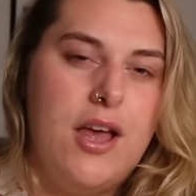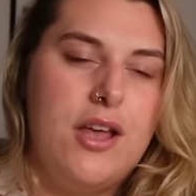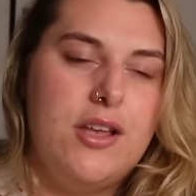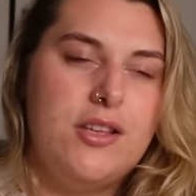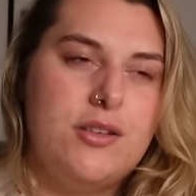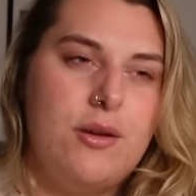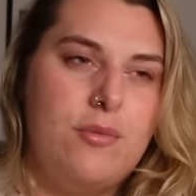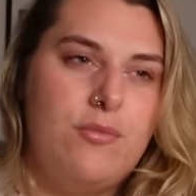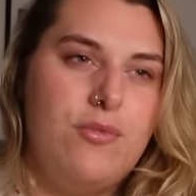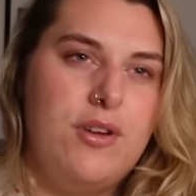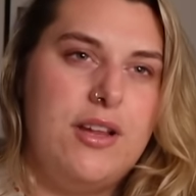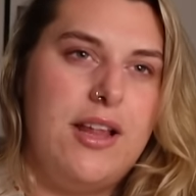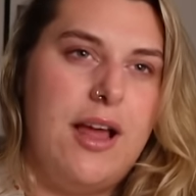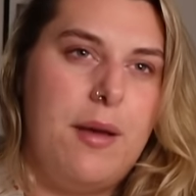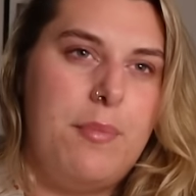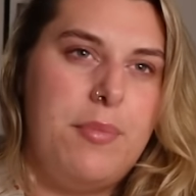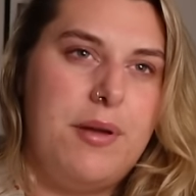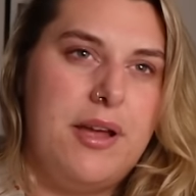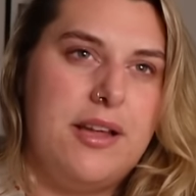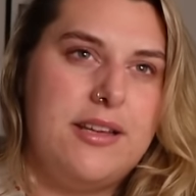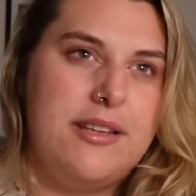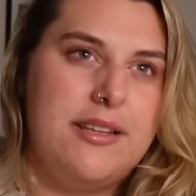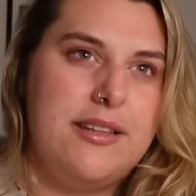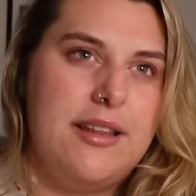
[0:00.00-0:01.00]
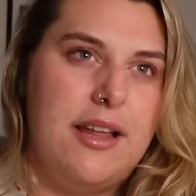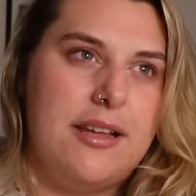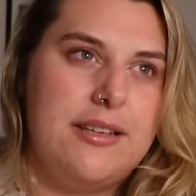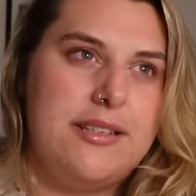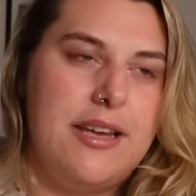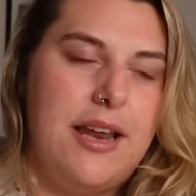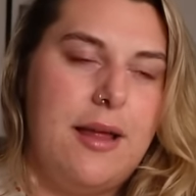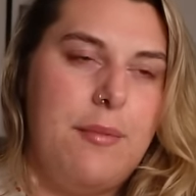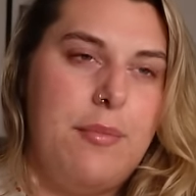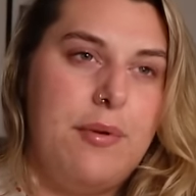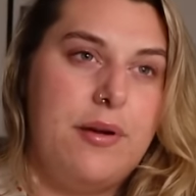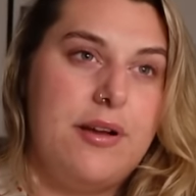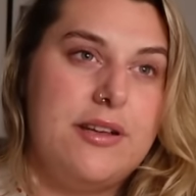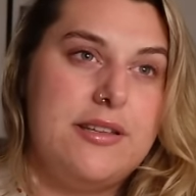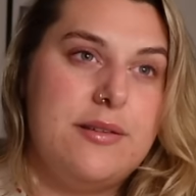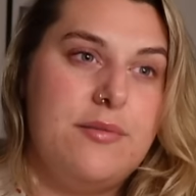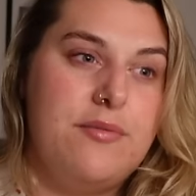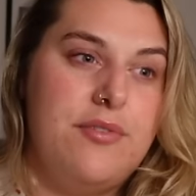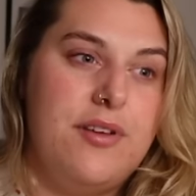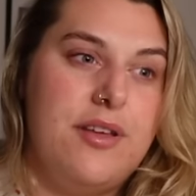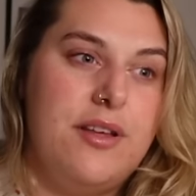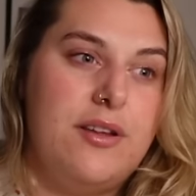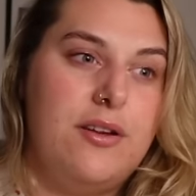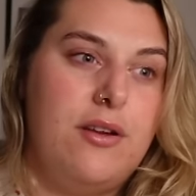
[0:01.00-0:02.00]
So I'm really happy I did that today because I'm
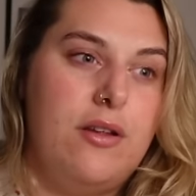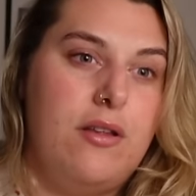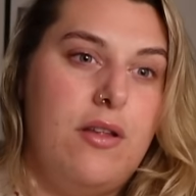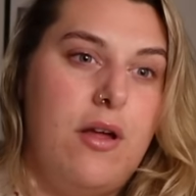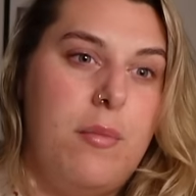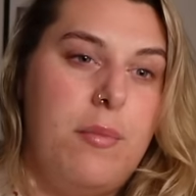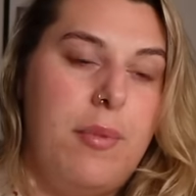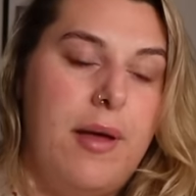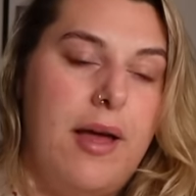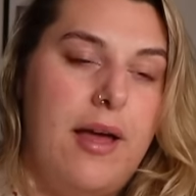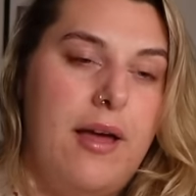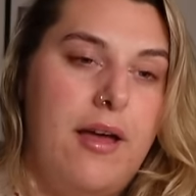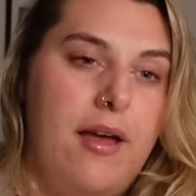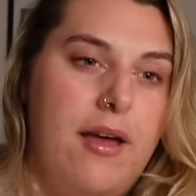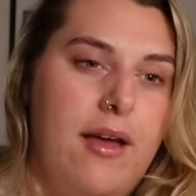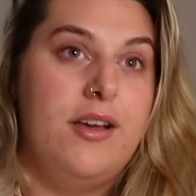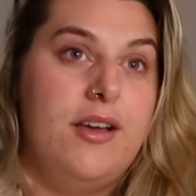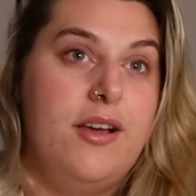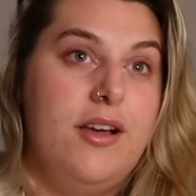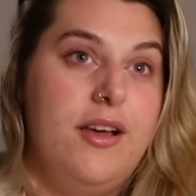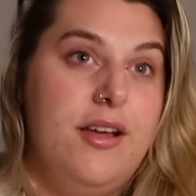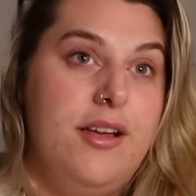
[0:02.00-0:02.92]
feeling a lot better.